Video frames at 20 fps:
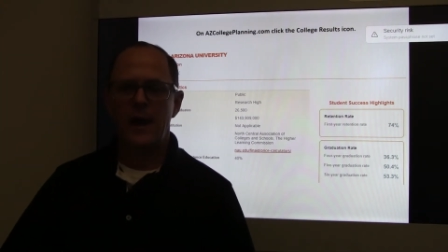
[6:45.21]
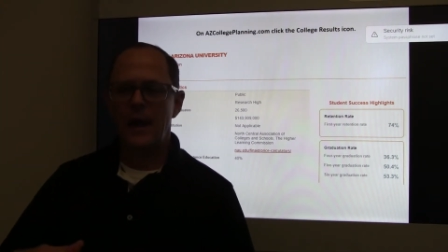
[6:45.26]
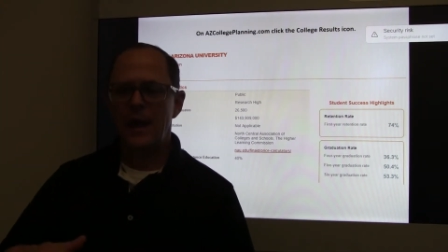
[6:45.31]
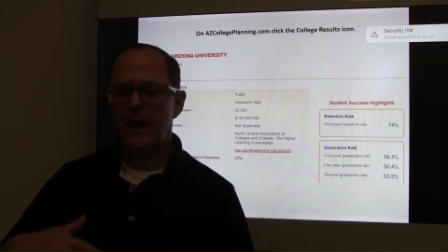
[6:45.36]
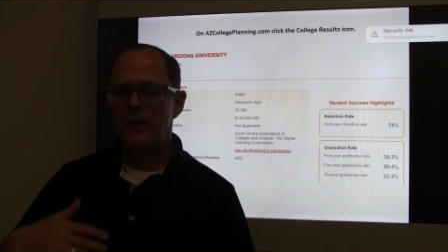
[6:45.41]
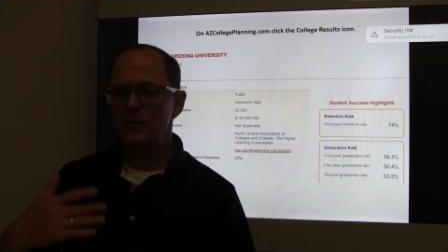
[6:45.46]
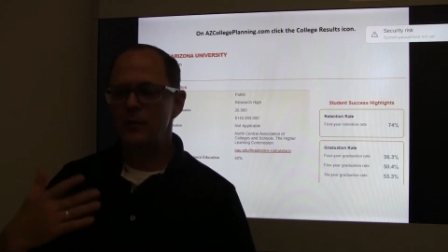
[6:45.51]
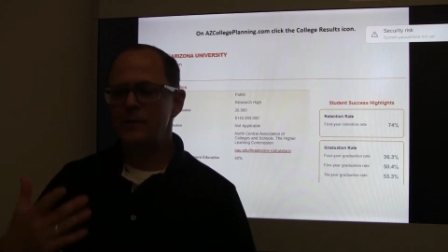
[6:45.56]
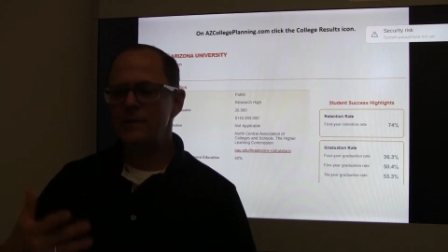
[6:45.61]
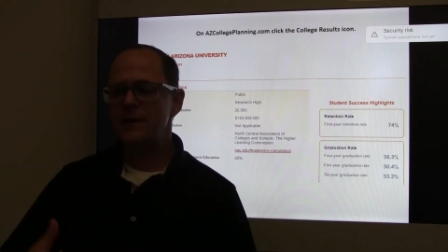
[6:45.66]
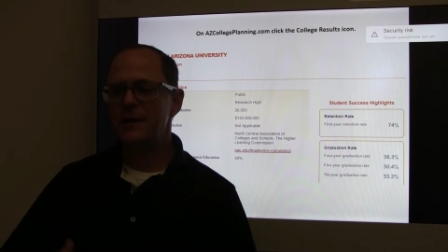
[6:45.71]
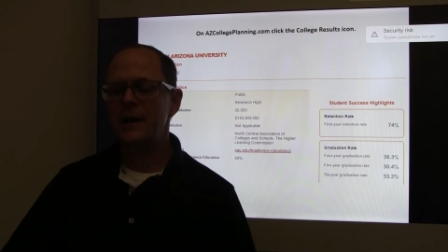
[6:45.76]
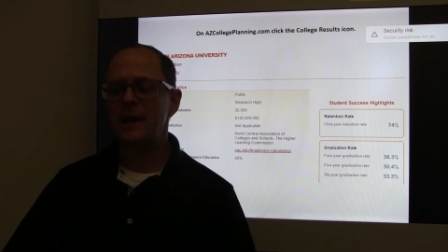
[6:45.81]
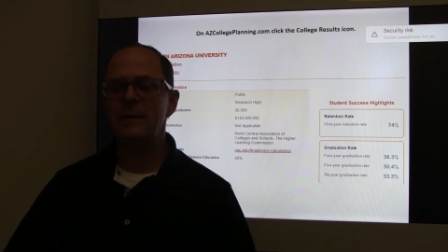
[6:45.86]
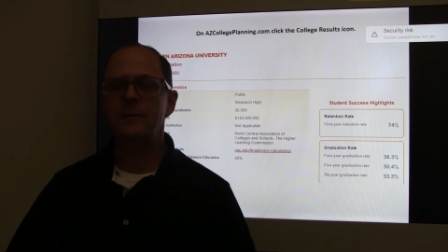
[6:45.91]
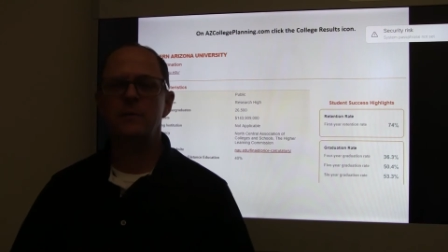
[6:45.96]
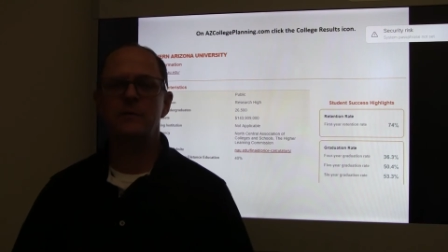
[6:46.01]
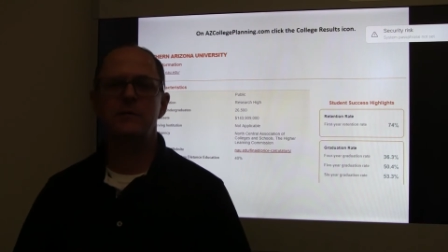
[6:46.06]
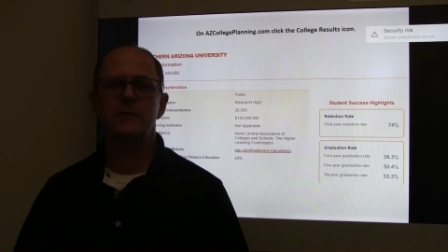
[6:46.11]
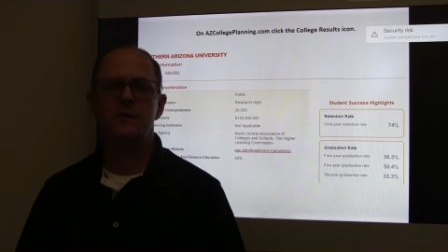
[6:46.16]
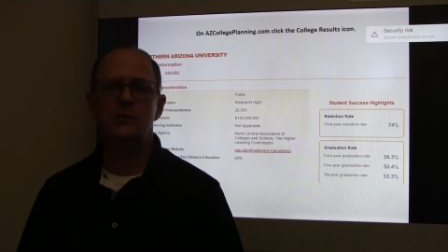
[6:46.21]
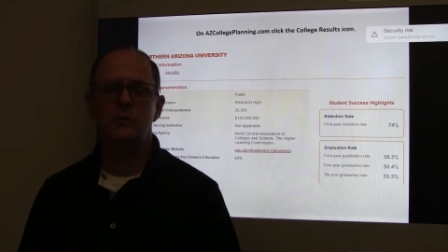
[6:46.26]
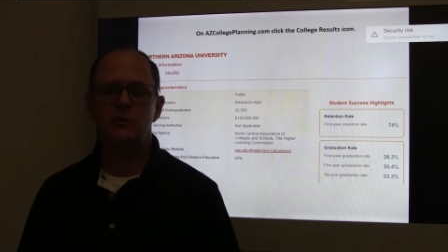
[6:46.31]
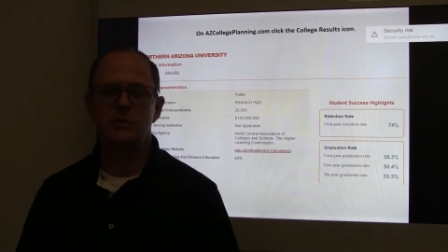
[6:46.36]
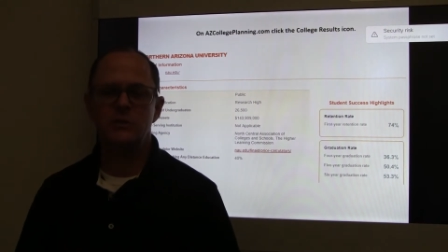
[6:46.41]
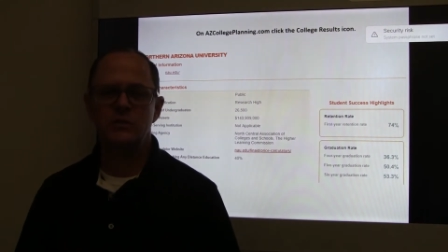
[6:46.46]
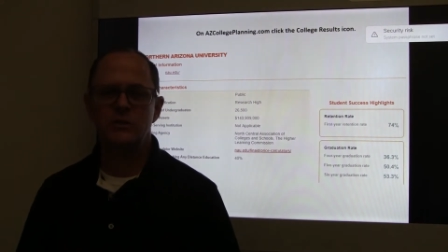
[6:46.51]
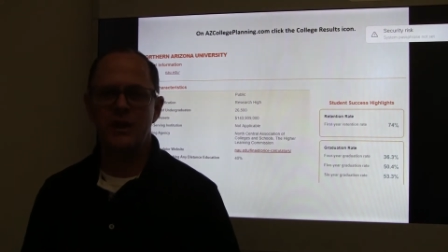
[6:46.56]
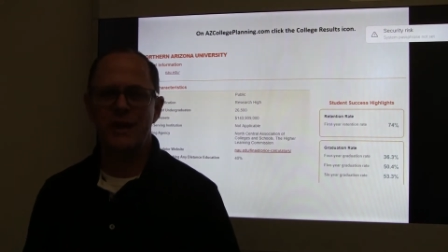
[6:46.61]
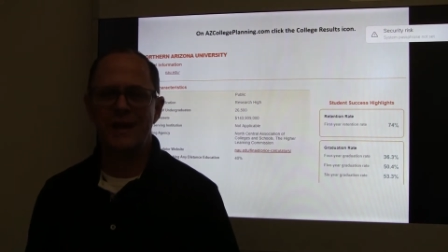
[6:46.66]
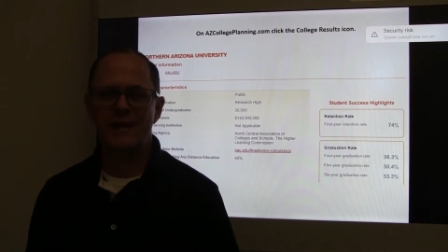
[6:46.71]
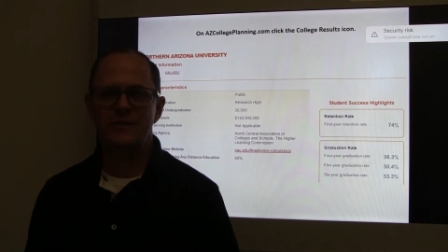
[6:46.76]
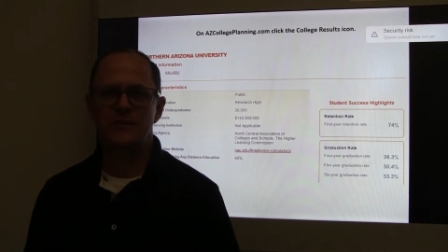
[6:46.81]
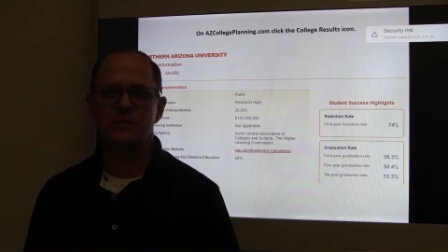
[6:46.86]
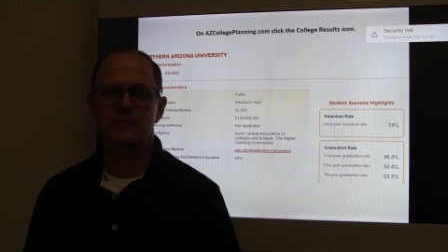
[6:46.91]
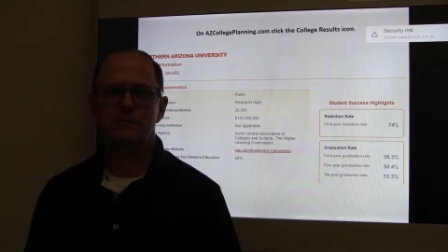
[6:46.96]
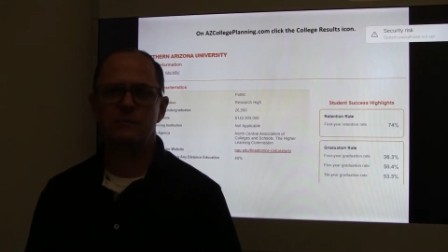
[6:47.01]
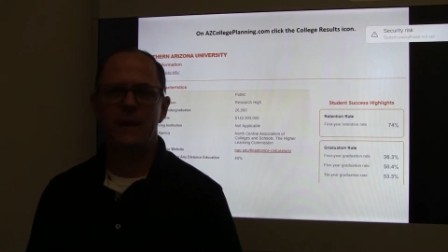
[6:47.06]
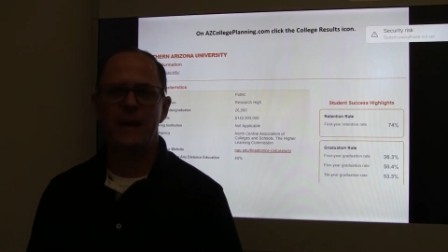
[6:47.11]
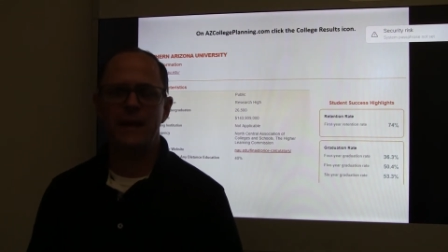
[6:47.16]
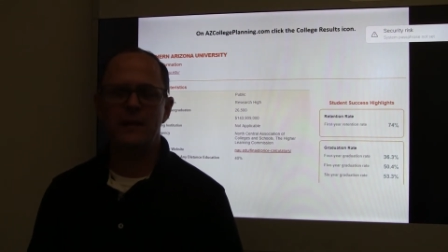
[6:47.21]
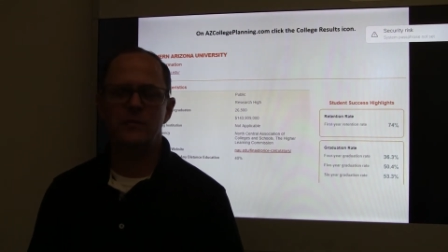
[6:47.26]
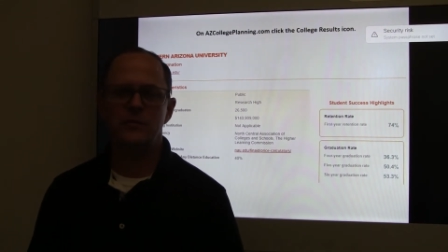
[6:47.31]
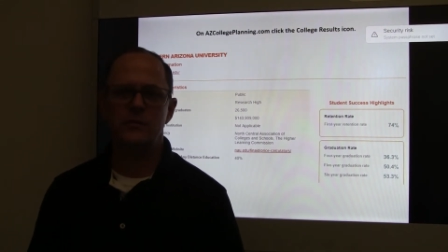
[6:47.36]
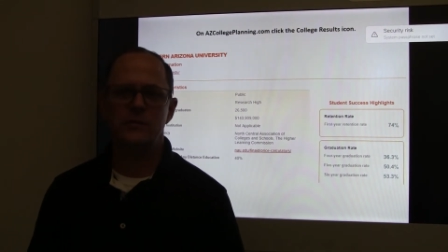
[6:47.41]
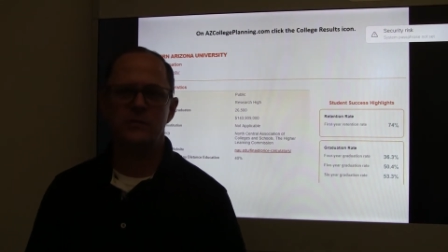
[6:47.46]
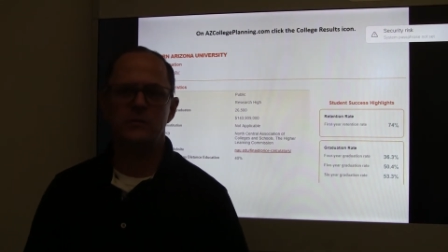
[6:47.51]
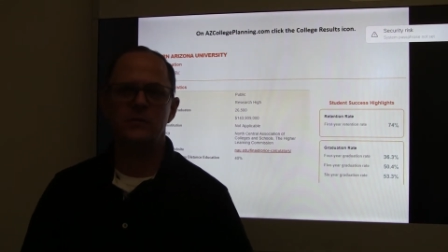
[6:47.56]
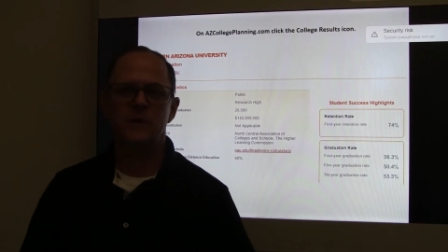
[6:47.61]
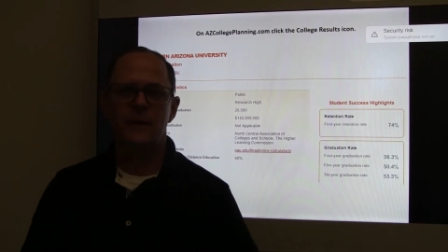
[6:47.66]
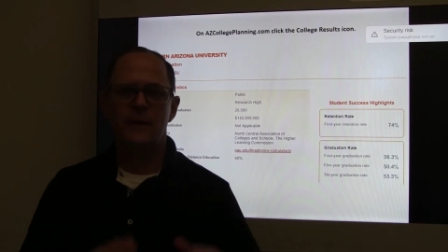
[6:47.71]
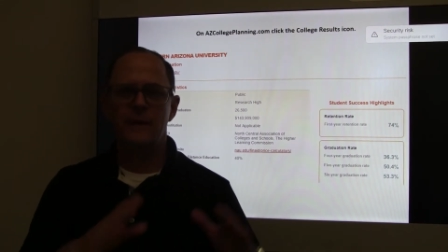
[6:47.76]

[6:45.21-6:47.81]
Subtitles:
Every time a student changes majors,